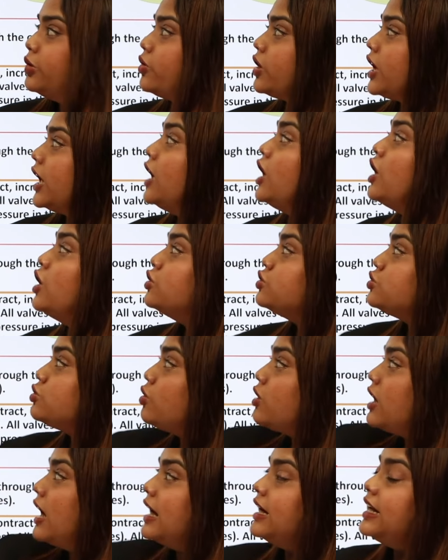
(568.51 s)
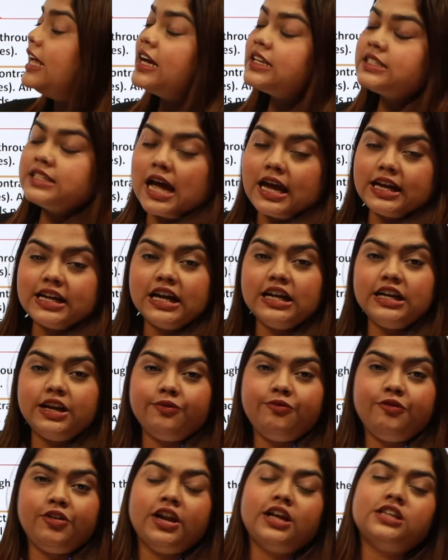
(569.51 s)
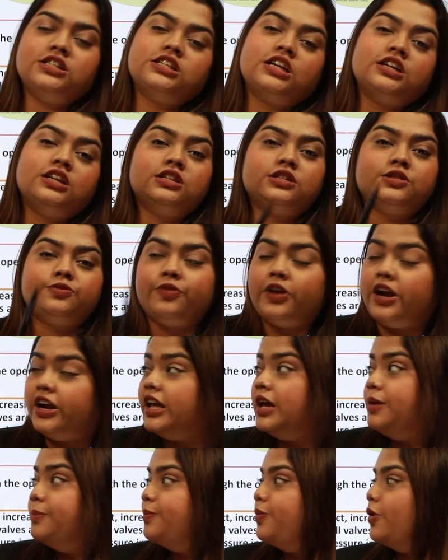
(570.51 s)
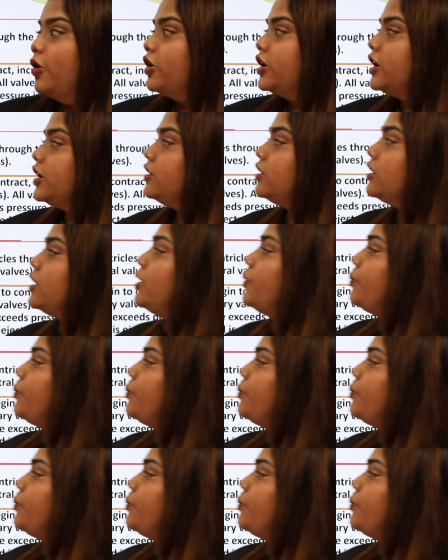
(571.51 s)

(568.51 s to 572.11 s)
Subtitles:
Okay, so cardiac cycle definition is very important.